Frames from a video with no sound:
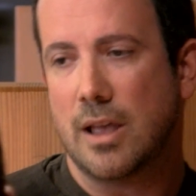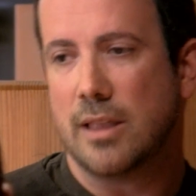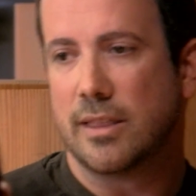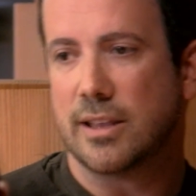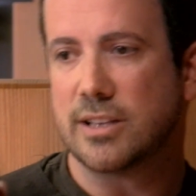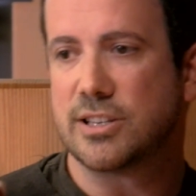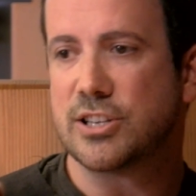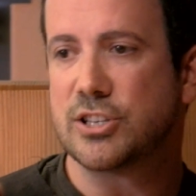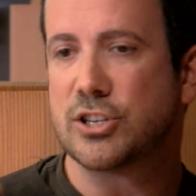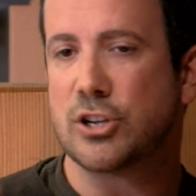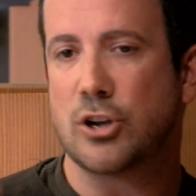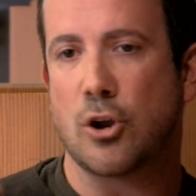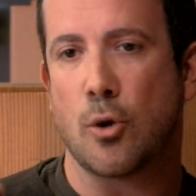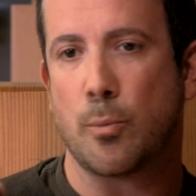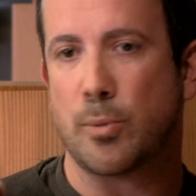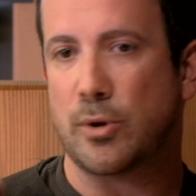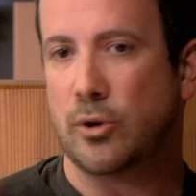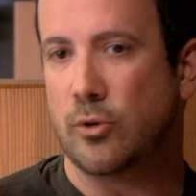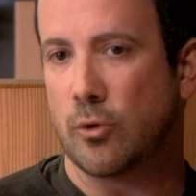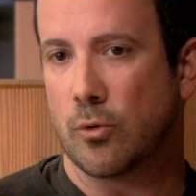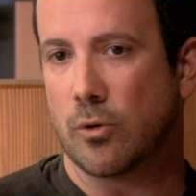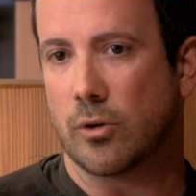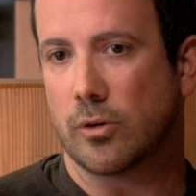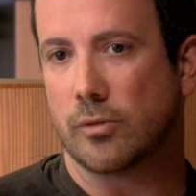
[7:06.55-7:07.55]
This is an
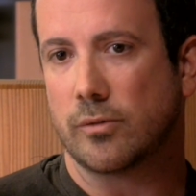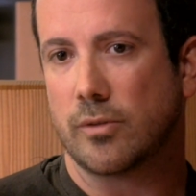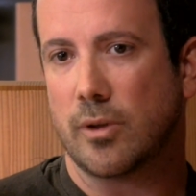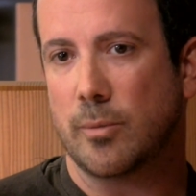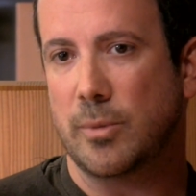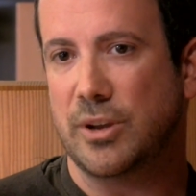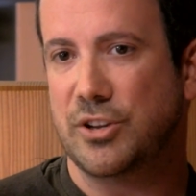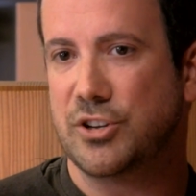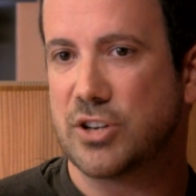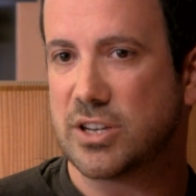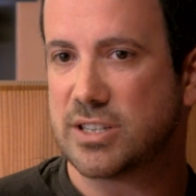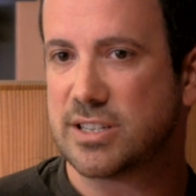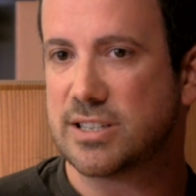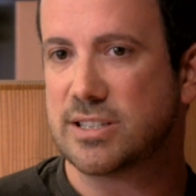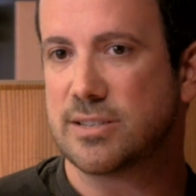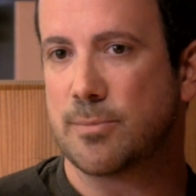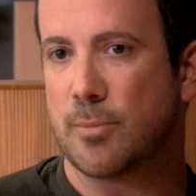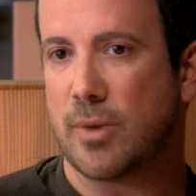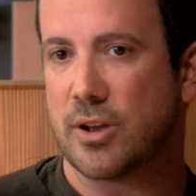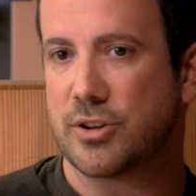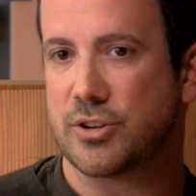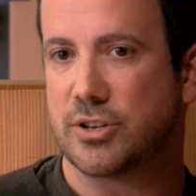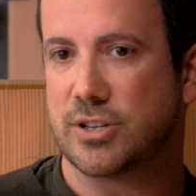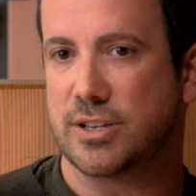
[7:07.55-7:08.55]
open door. I mean, just as
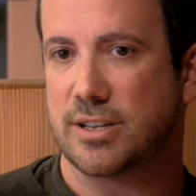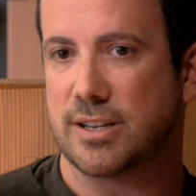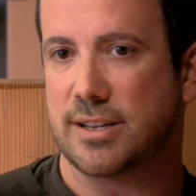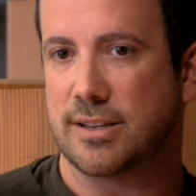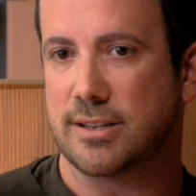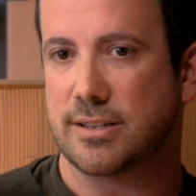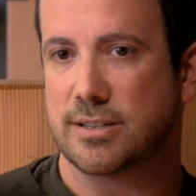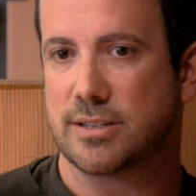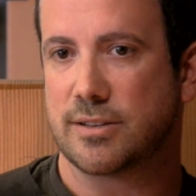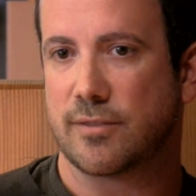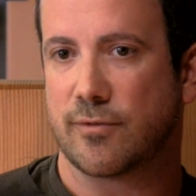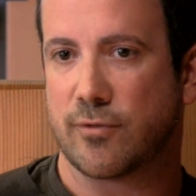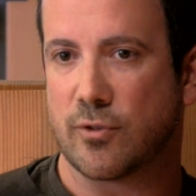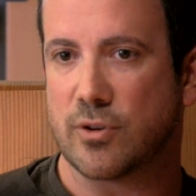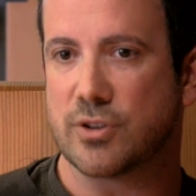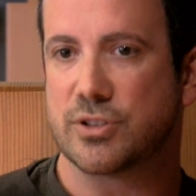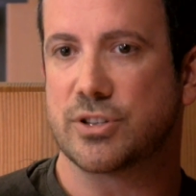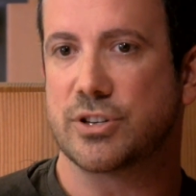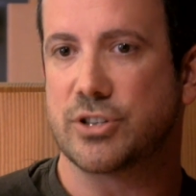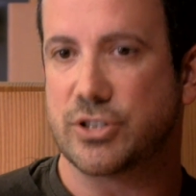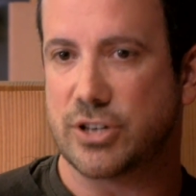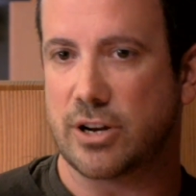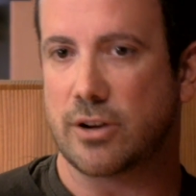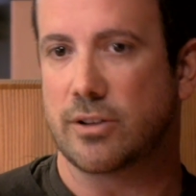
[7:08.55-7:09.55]
much as it is for us
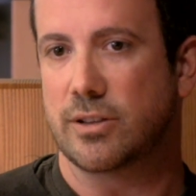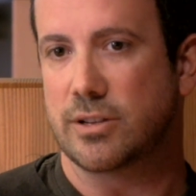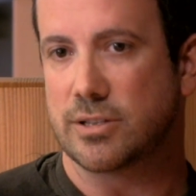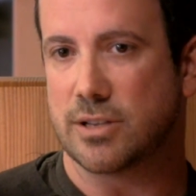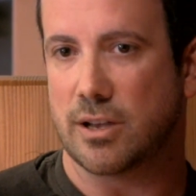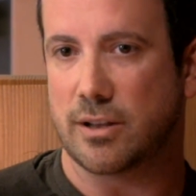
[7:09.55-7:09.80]
to share these